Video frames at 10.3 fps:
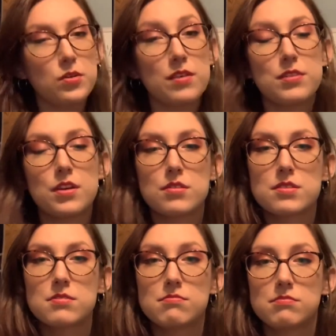if you're
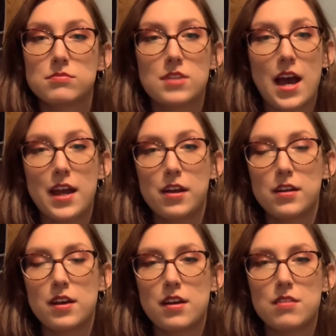
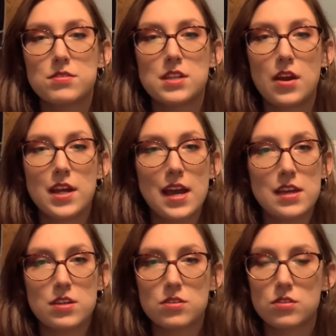tired of staring at
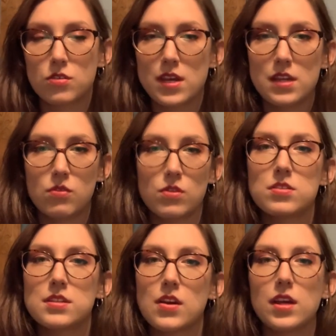your screen or
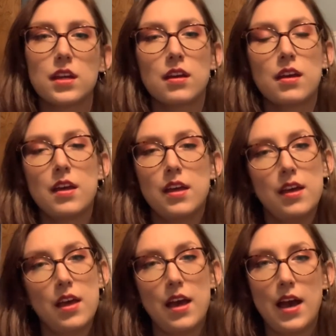staring
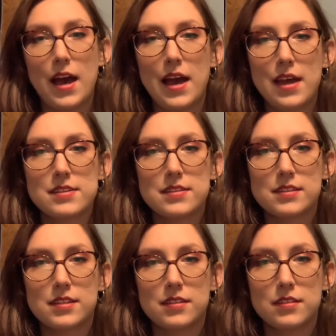at
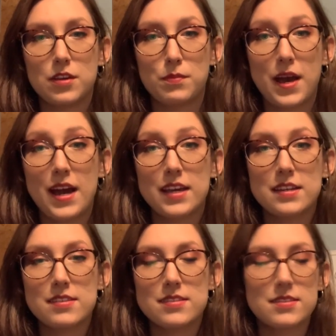your
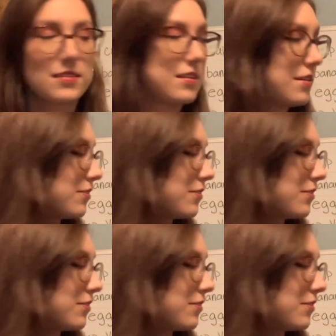packets, if